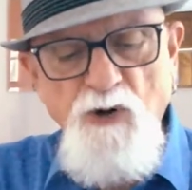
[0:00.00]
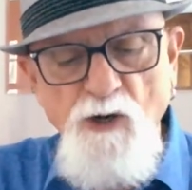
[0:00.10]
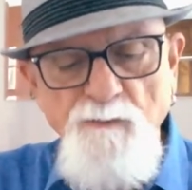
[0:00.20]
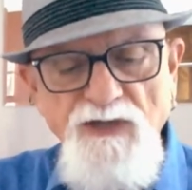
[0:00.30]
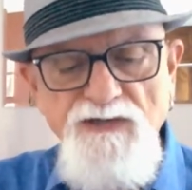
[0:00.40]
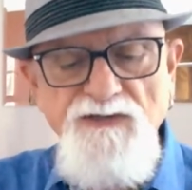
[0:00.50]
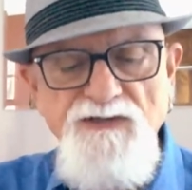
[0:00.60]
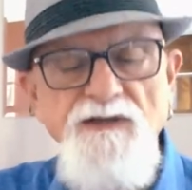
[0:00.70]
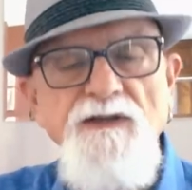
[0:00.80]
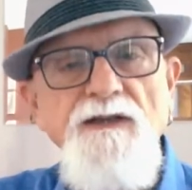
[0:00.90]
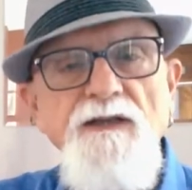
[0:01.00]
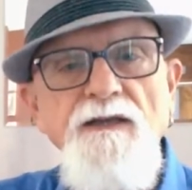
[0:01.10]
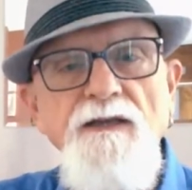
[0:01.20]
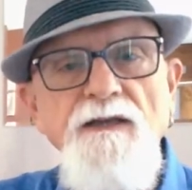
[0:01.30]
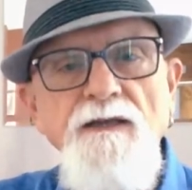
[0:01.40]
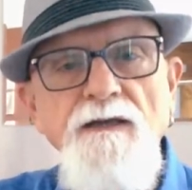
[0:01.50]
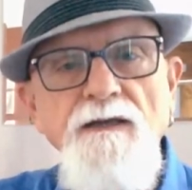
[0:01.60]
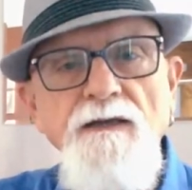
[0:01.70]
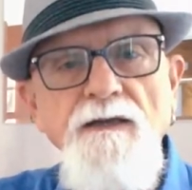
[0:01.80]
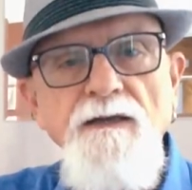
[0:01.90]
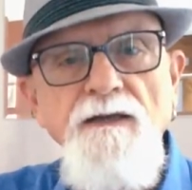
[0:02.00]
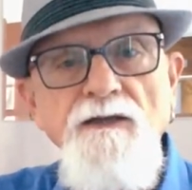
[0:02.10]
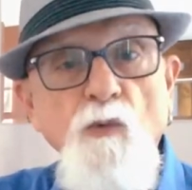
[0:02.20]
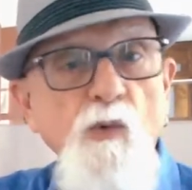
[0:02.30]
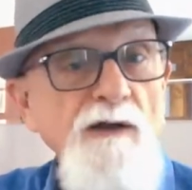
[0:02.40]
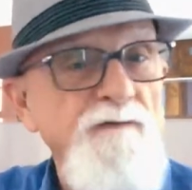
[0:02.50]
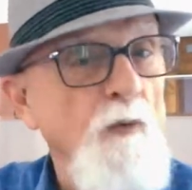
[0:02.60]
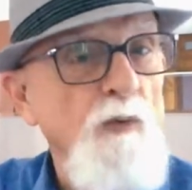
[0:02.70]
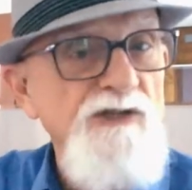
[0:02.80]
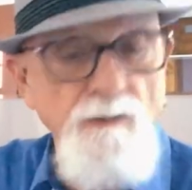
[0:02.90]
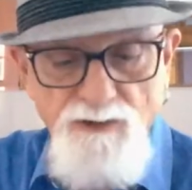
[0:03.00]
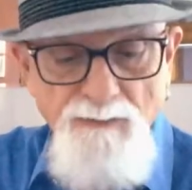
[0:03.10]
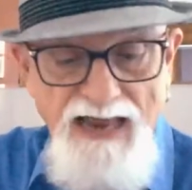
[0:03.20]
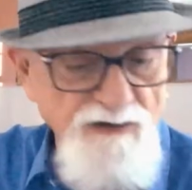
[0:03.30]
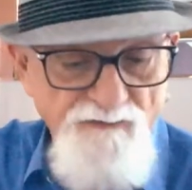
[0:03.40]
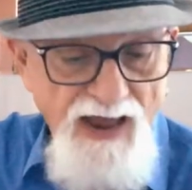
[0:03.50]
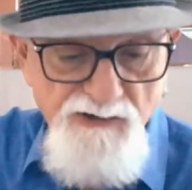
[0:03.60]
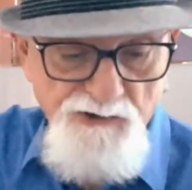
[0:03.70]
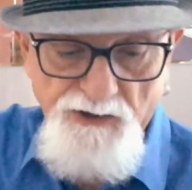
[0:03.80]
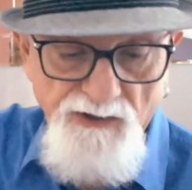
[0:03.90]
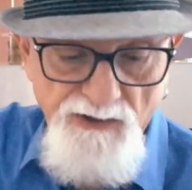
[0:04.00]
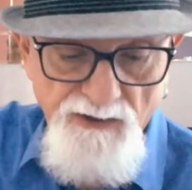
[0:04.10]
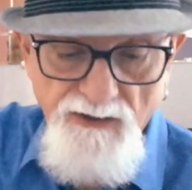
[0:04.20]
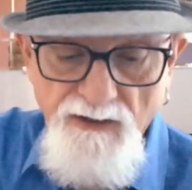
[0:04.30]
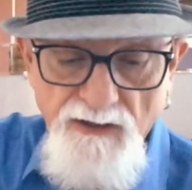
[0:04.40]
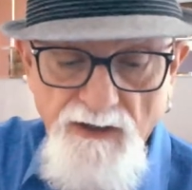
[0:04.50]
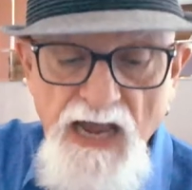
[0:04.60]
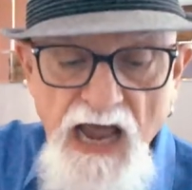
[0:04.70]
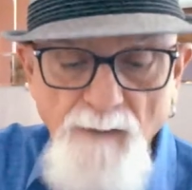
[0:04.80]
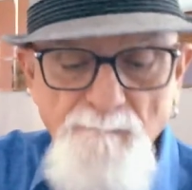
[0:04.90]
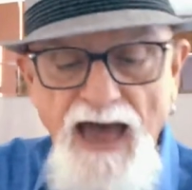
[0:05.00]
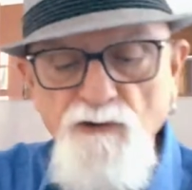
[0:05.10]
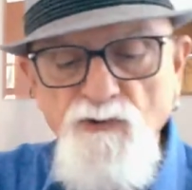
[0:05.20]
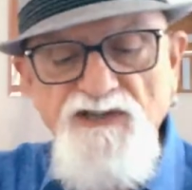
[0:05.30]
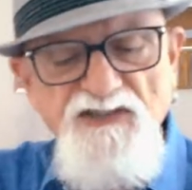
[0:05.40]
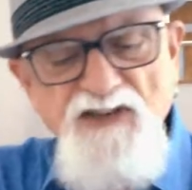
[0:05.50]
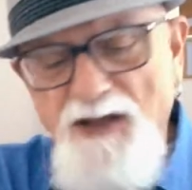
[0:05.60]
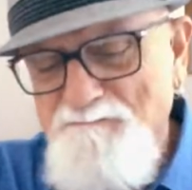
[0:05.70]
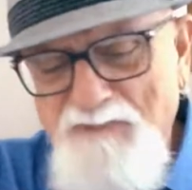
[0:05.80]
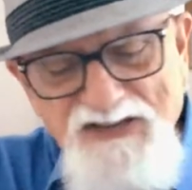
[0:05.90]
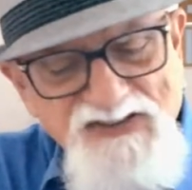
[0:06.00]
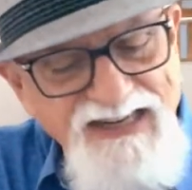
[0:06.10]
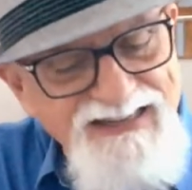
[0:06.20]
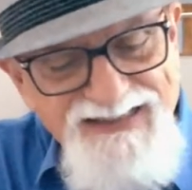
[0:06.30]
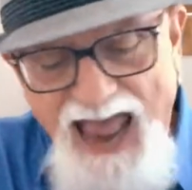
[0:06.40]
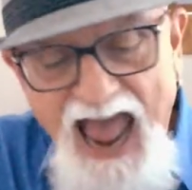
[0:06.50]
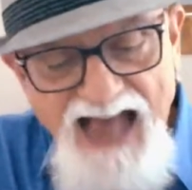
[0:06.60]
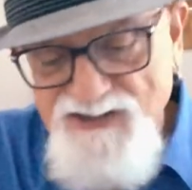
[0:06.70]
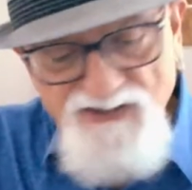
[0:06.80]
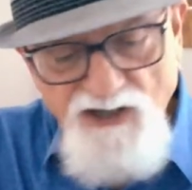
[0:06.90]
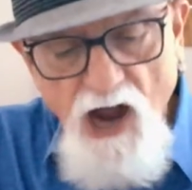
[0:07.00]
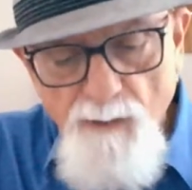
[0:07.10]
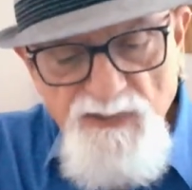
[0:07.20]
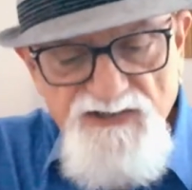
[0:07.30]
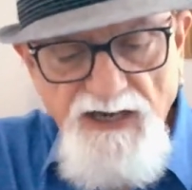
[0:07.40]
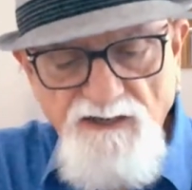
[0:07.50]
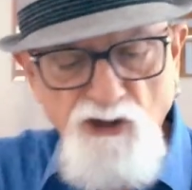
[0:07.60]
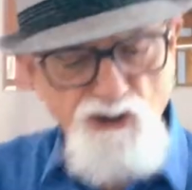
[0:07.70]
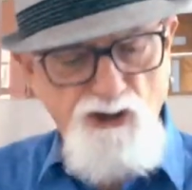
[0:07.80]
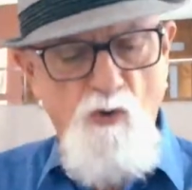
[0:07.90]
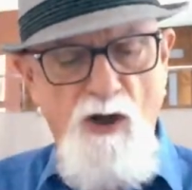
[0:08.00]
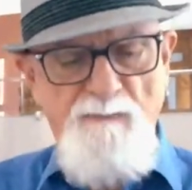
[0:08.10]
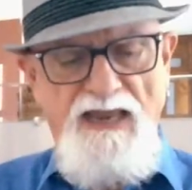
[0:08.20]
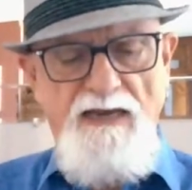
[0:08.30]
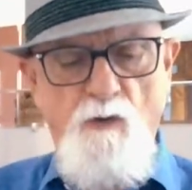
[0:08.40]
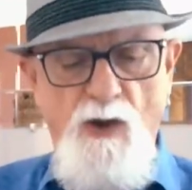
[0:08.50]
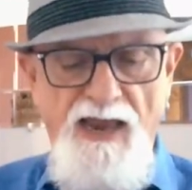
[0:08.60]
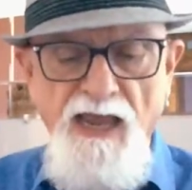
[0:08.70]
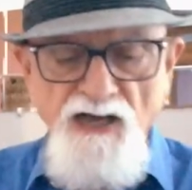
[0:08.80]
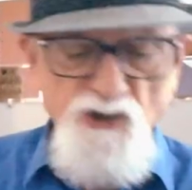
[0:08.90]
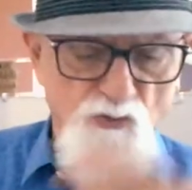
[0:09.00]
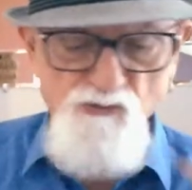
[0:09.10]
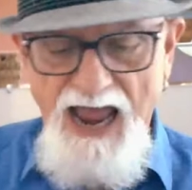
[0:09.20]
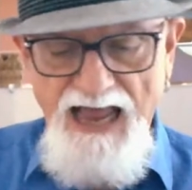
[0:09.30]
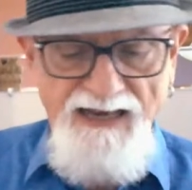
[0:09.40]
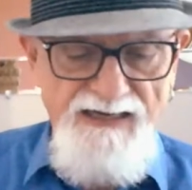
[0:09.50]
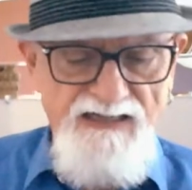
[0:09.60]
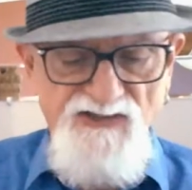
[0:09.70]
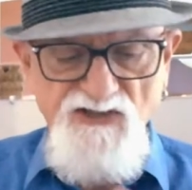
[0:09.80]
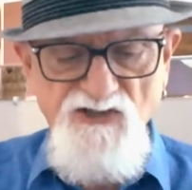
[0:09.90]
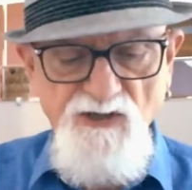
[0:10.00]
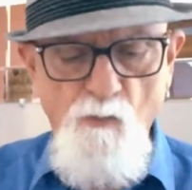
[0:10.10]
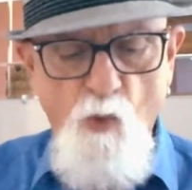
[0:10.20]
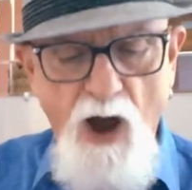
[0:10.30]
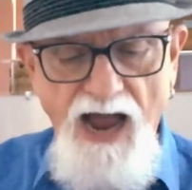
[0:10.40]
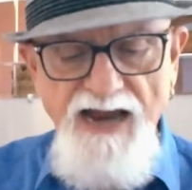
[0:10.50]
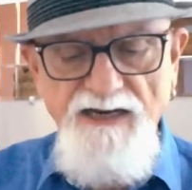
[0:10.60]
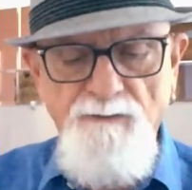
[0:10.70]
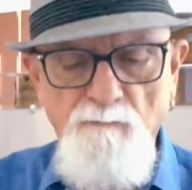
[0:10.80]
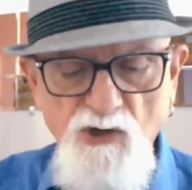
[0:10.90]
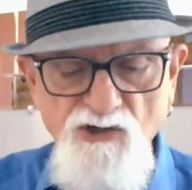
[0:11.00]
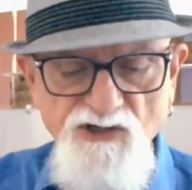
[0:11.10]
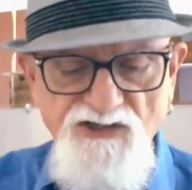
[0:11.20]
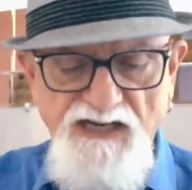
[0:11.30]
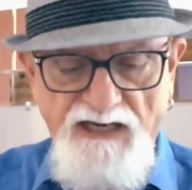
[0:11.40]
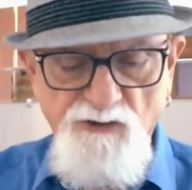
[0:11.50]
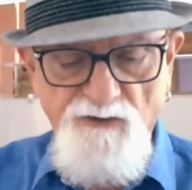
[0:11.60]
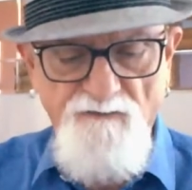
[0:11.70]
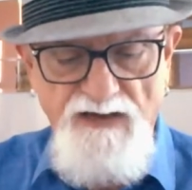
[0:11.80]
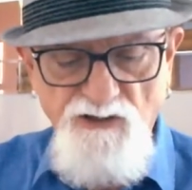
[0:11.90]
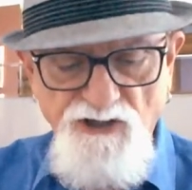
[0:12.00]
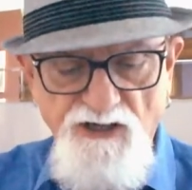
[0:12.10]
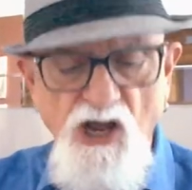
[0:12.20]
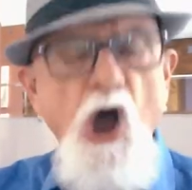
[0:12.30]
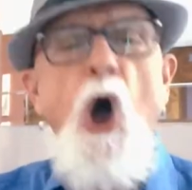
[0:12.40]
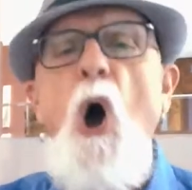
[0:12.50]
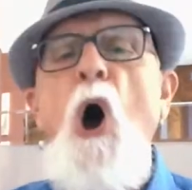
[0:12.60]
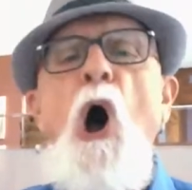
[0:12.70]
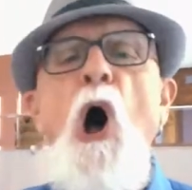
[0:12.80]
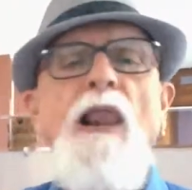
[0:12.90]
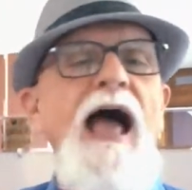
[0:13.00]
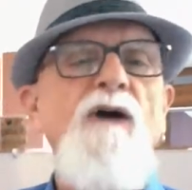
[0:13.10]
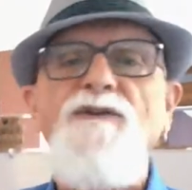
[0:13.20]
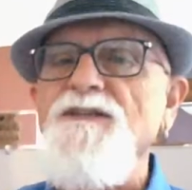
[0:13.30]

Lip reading: purpose, the one for which it was manufactured. A battery does not bust its ass to compensate, to show up anyway, to rally a system-wide emergency intervention, all-out